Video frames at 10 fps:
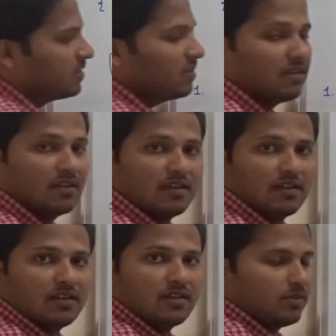the
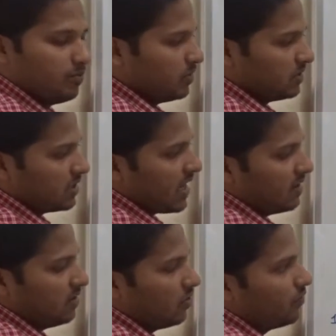
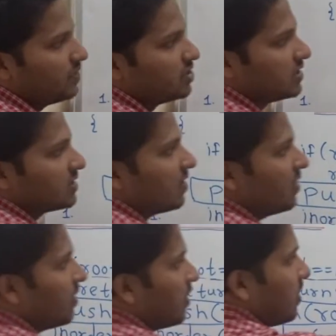stack now, which is
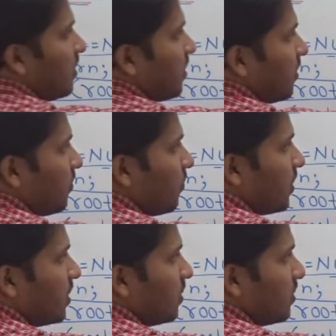the
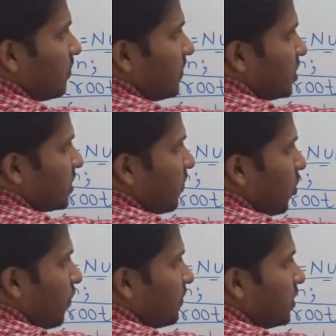which is one
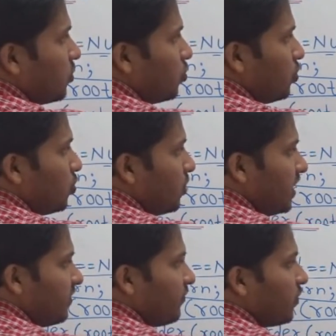of the root to
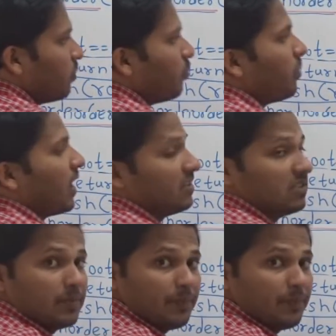leaf path.